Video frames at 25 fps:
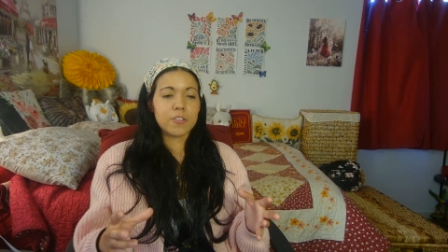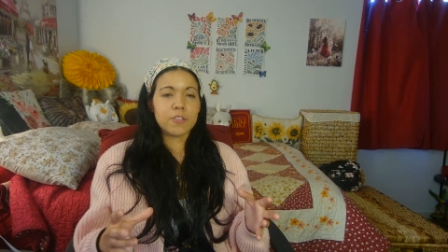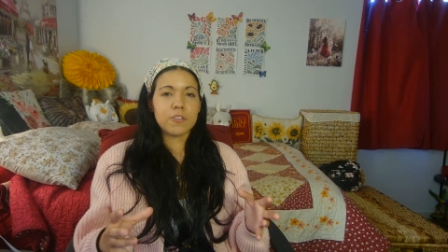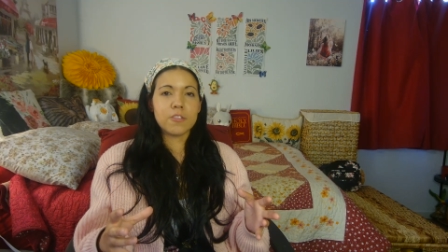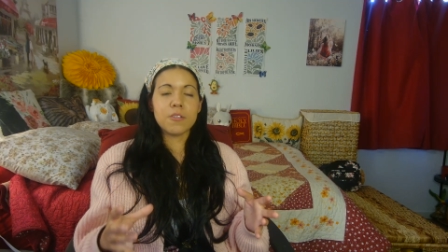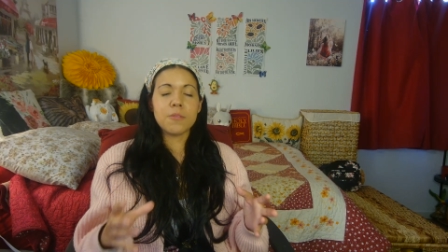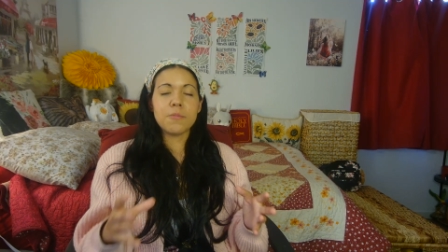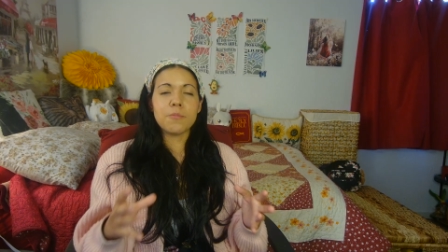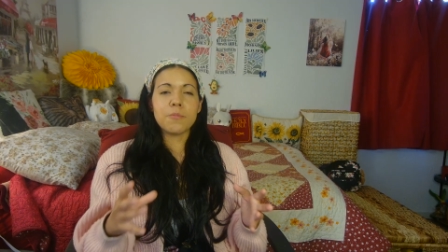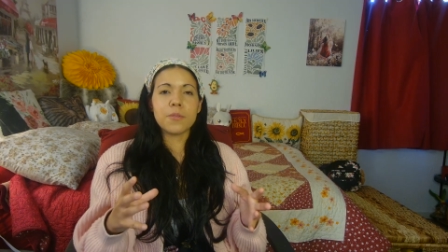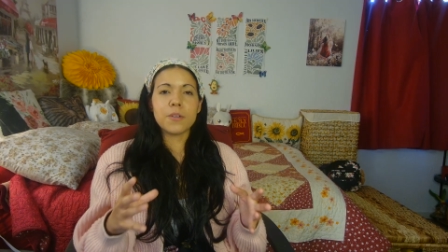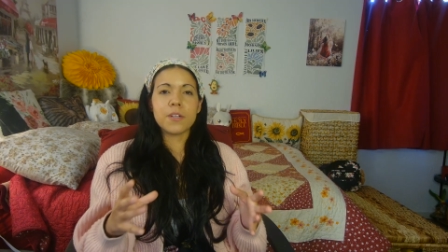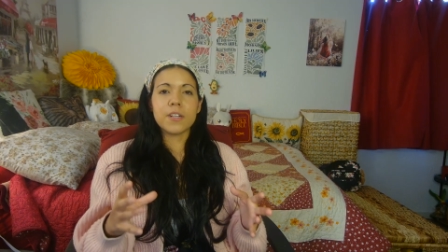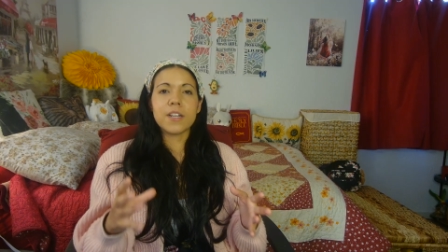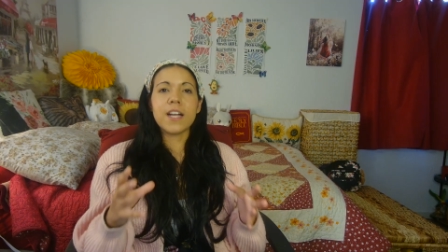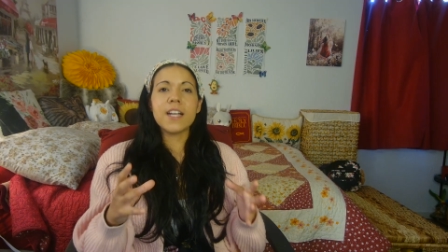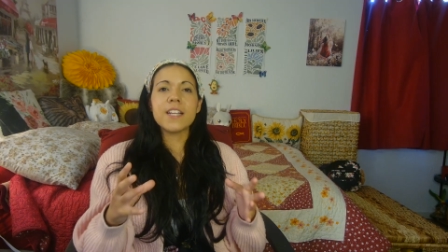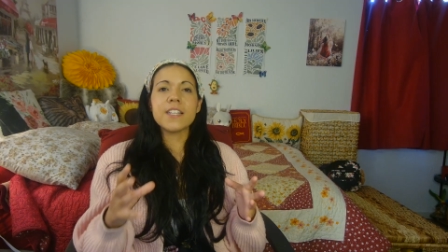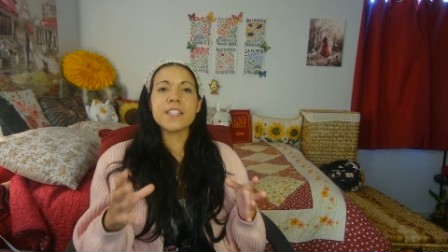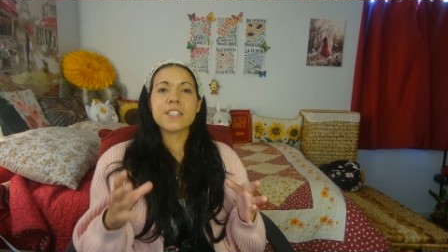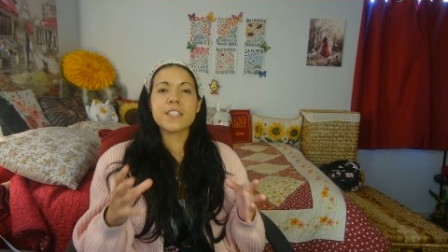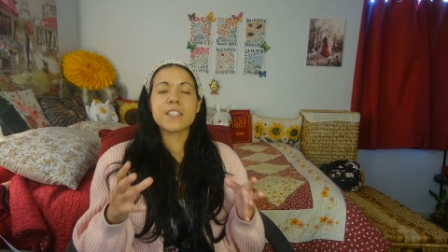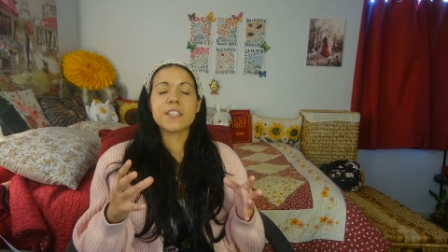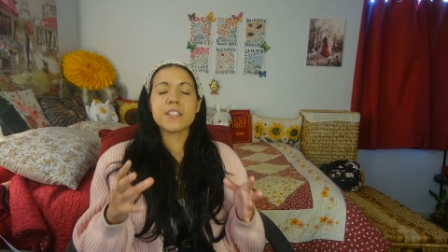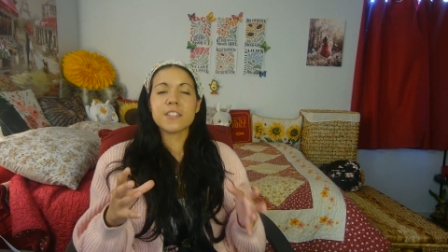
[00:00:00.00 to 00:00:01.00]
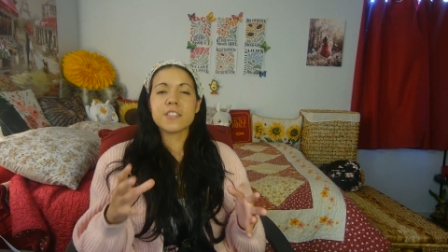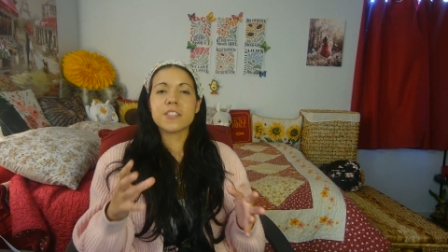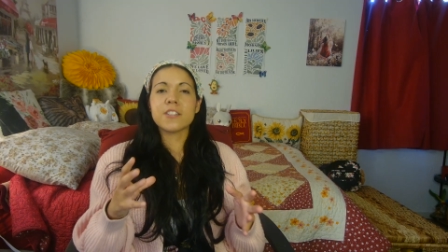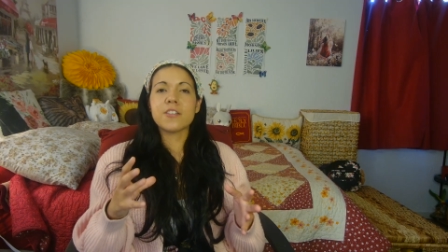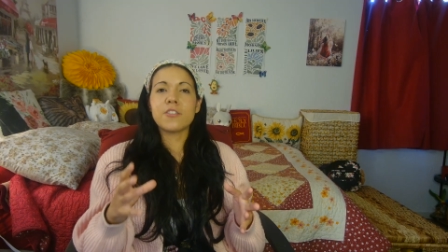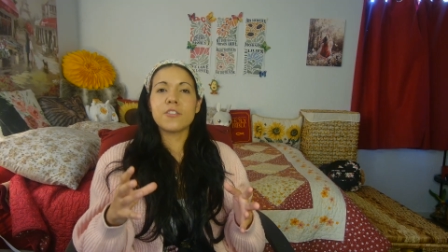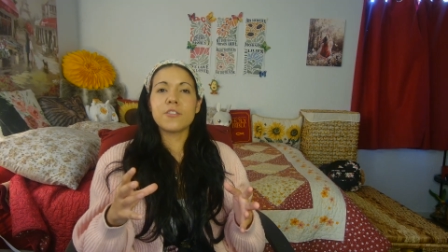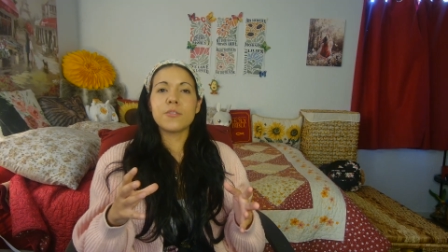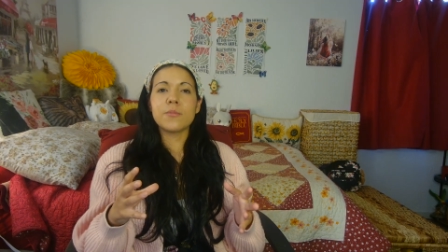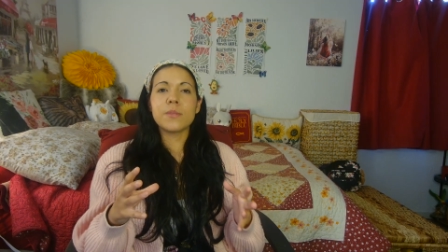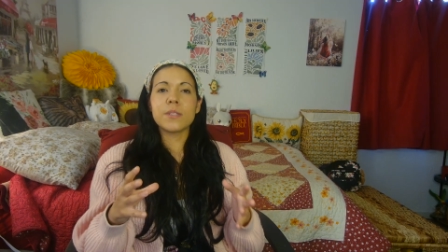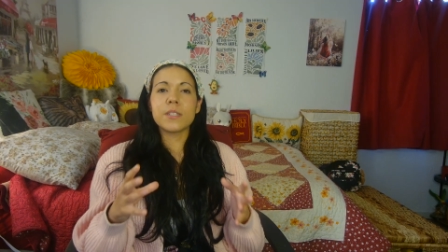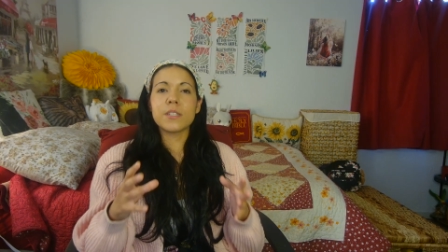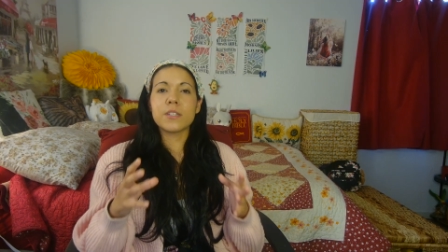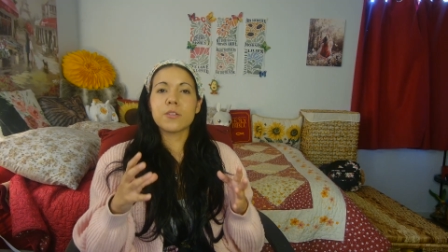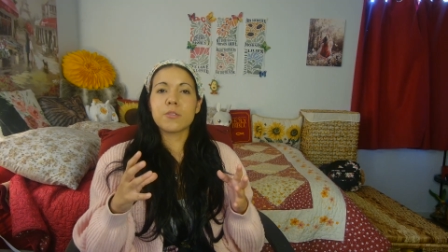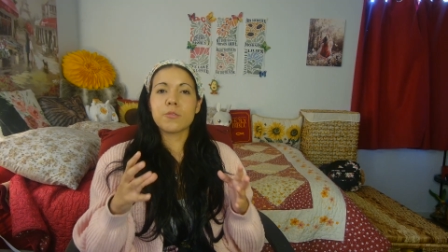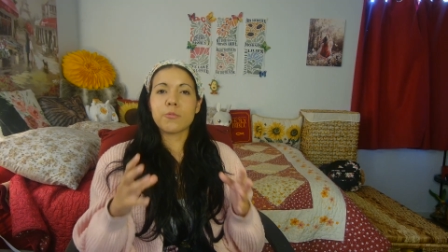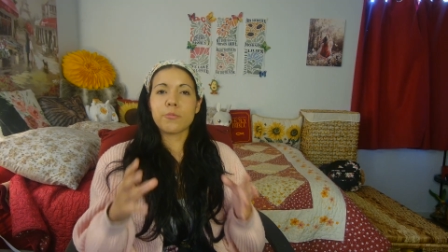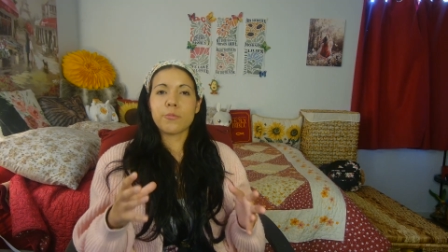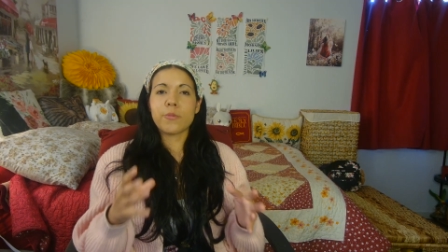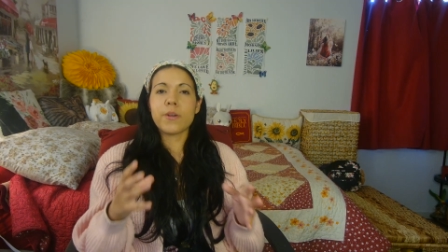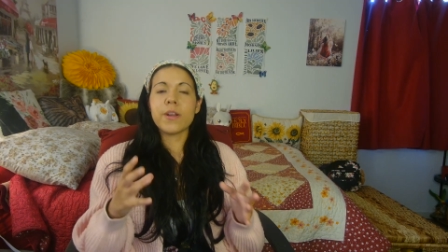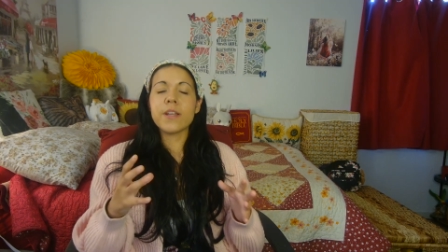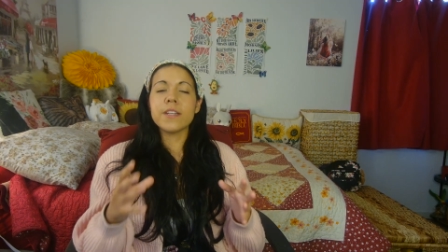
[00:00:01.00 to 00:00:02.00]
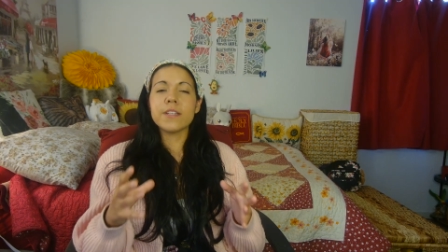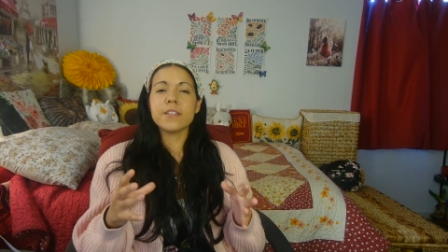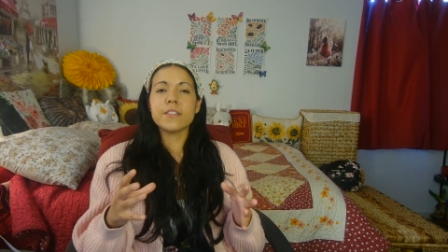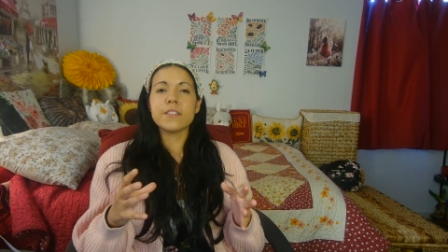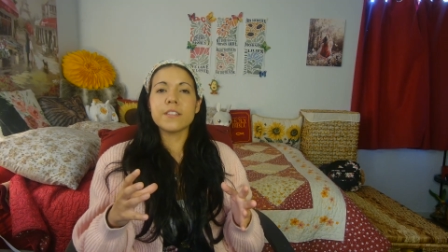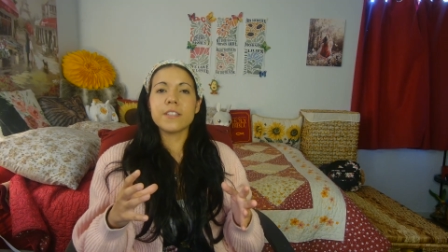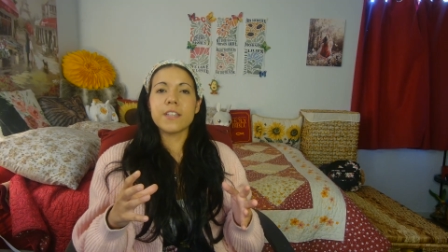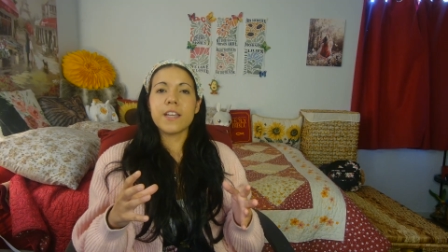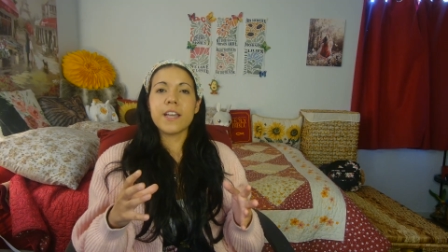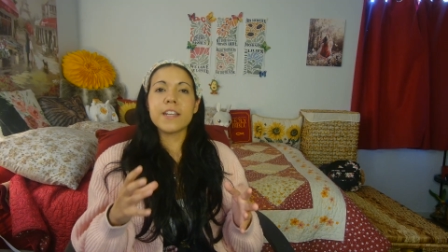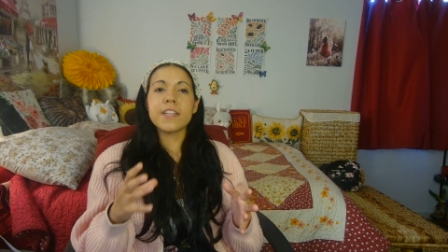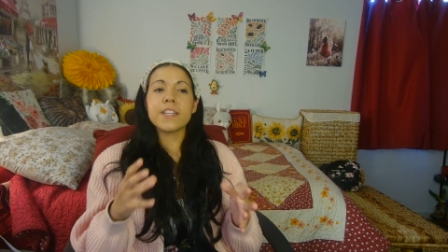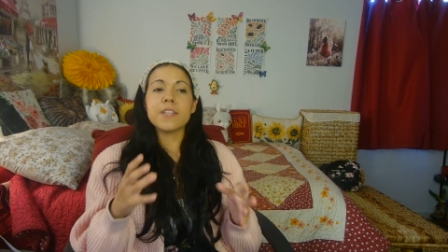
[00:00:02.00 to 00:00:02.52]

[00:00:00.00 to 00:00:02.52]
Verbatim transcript: The Lord blessed Solomon greatly,